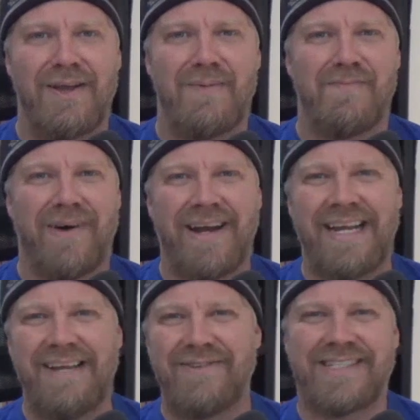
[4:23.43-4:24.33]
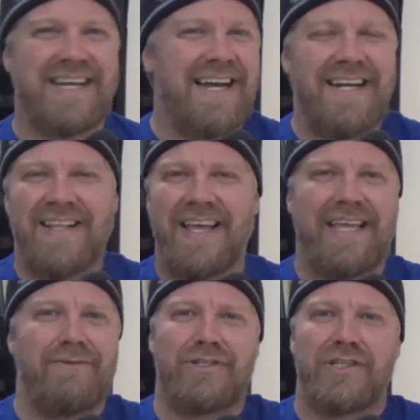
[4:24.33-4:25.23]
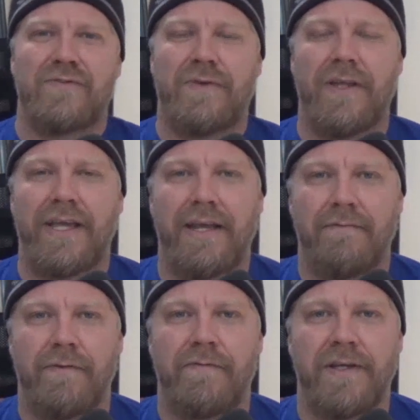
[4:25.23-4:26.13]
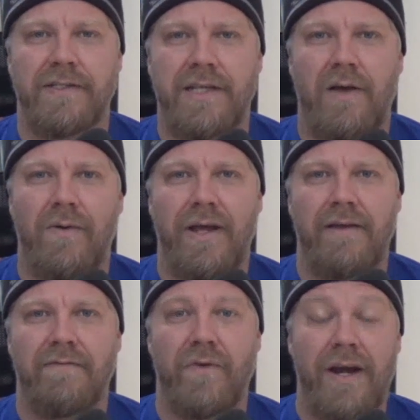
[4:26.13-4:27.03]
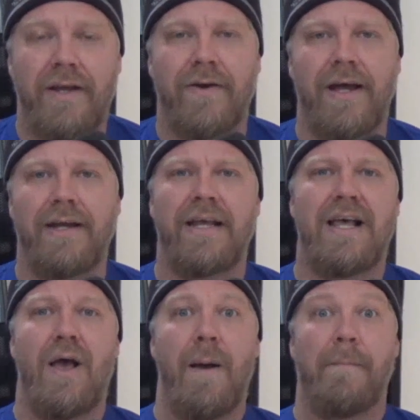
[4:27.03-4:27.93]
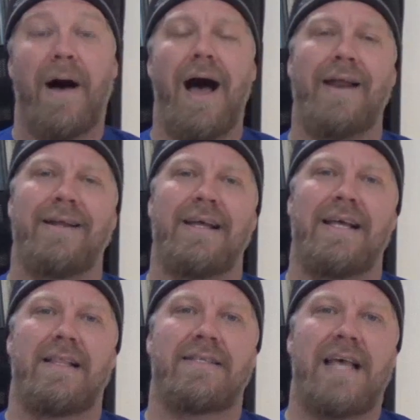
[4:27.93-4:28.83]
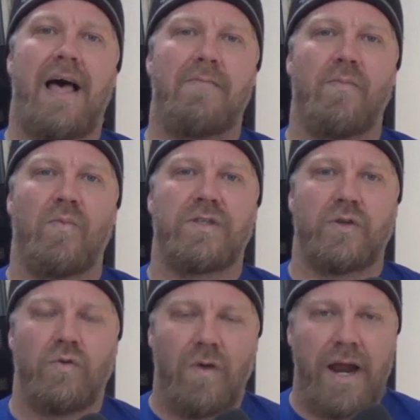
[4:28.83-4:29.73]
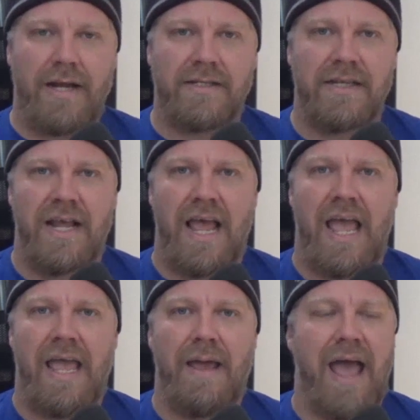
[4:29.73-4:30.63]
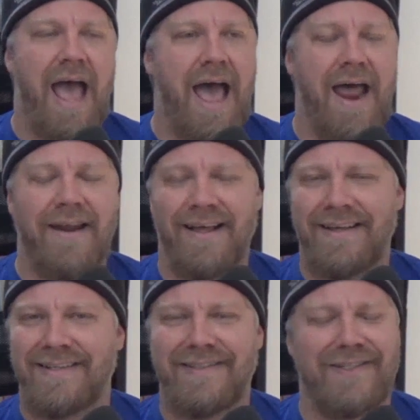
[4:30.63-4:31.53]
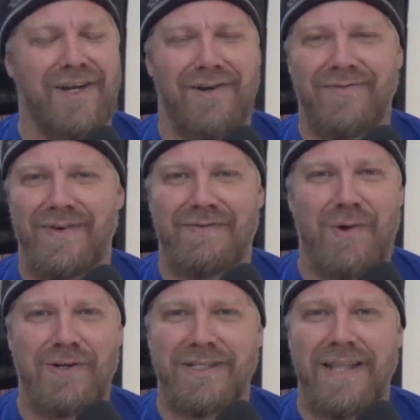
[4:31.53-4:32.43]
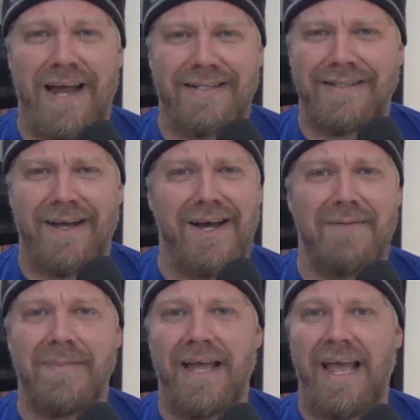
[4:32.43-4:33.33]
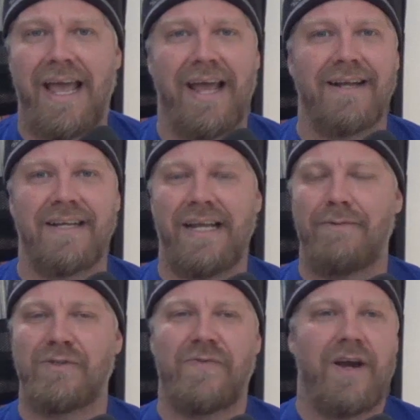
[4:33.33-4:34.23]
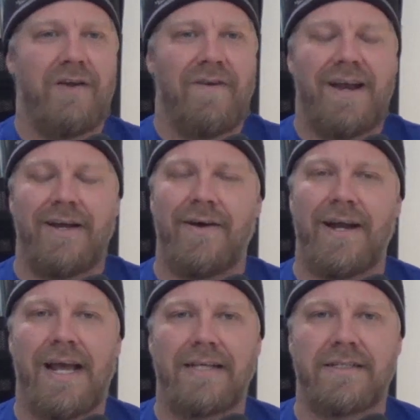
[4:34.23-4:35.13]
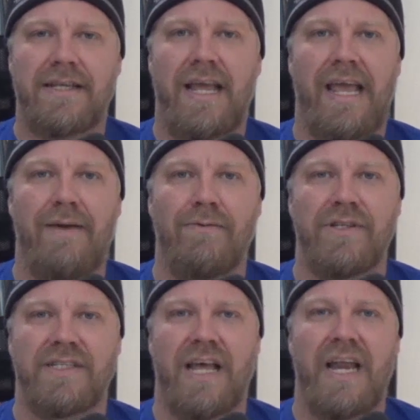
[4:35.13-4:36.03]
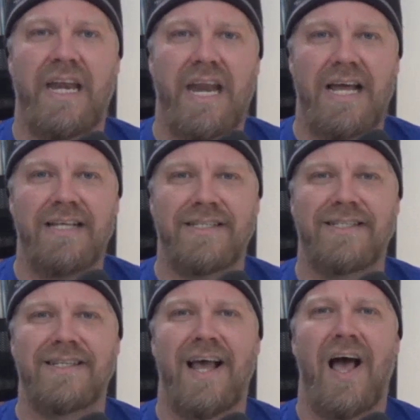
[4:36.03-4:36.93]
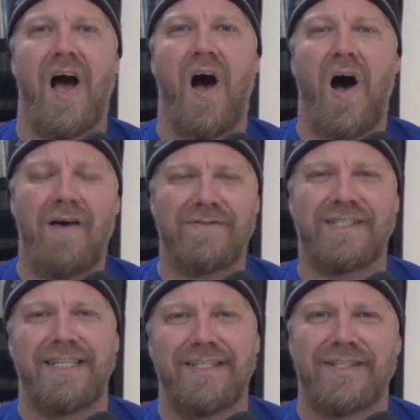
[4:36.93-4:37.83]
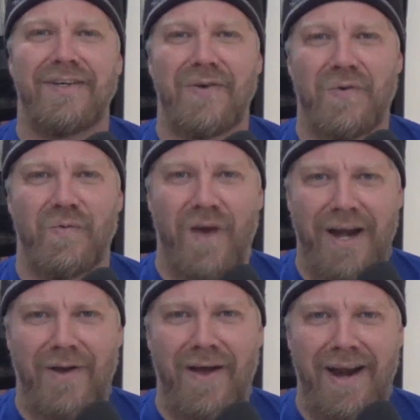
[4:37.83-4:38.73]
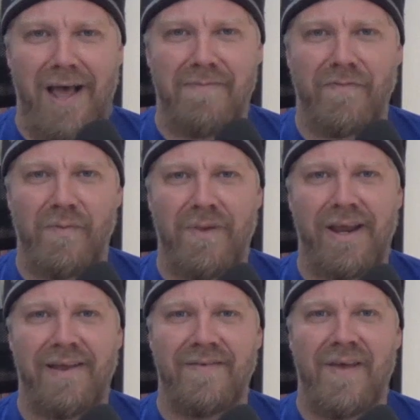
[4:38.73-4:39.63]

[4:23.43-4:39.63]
But it was kind of like he was just filling in for Phil Selway of Radiohead. But this album was great. It had, you know, of course, a lot of Tom, and it was very Radiohead-esque. It was a nice off-season Radiohead album for me.